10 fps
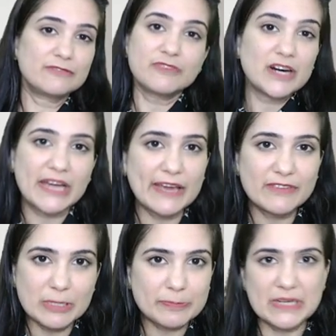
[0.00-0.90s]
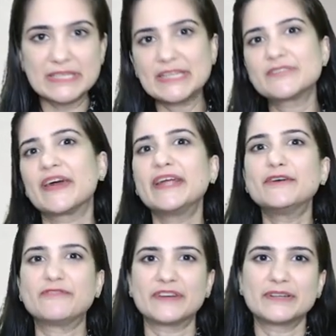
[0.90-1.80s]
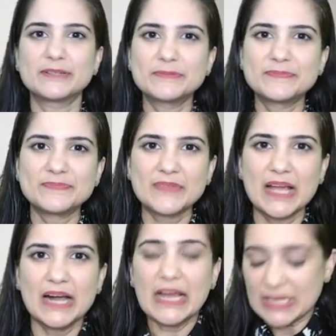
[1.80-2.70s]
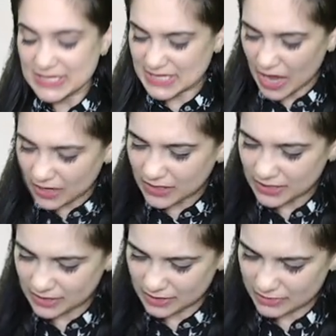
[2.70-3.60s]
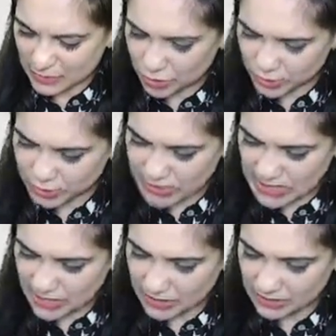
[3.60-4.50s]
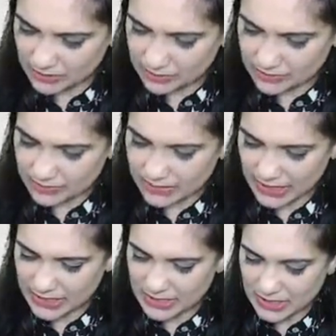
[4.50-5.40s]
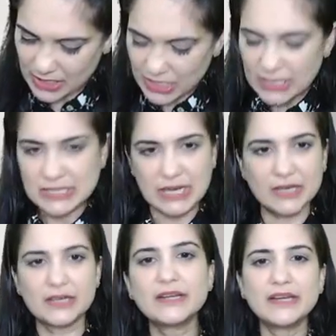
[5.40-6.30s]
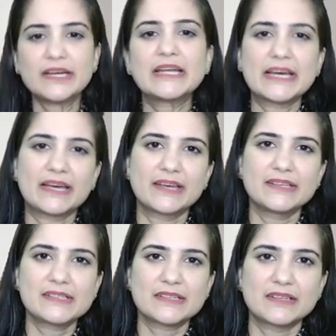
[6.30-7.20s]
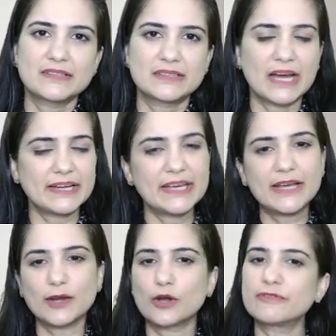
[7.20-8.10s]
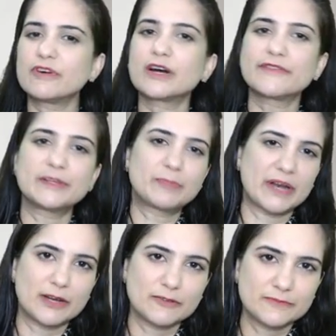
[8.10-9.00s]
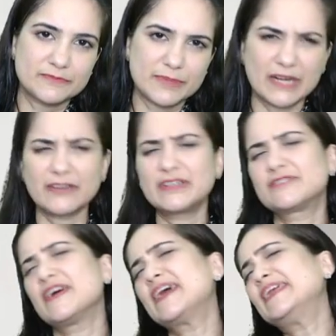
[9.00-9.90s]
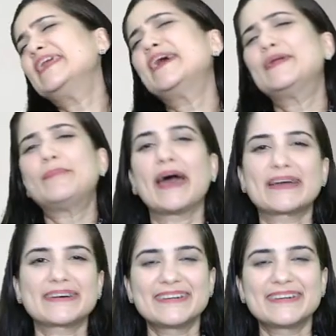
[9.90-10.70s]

working with a person is very different. Sagar do you remember Sagar? Yes. Sagar realized that he cannot work with Pranav. Pranav is very laid back.